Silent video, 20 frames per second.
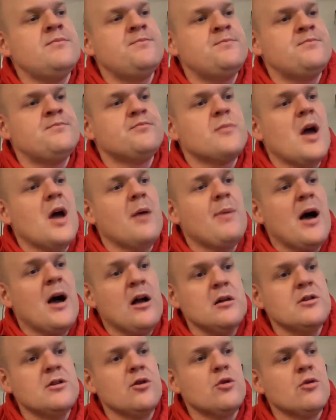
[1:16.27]
a Hull
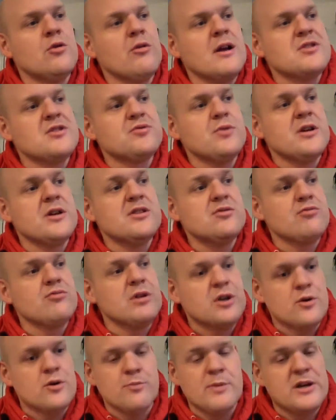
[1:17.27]
York graduate, it's a really
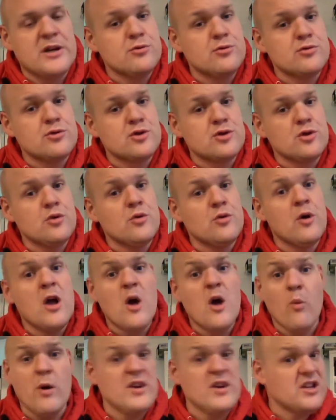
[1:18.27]
good medical school,
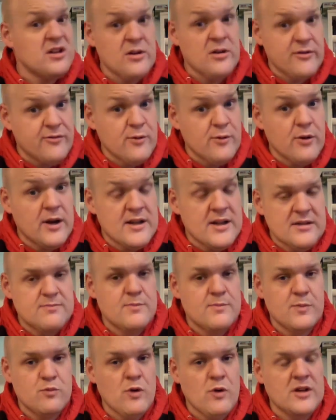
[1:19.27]
why don't you look for it, it's
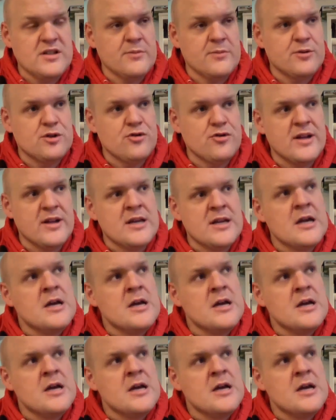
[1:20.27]
right up your street.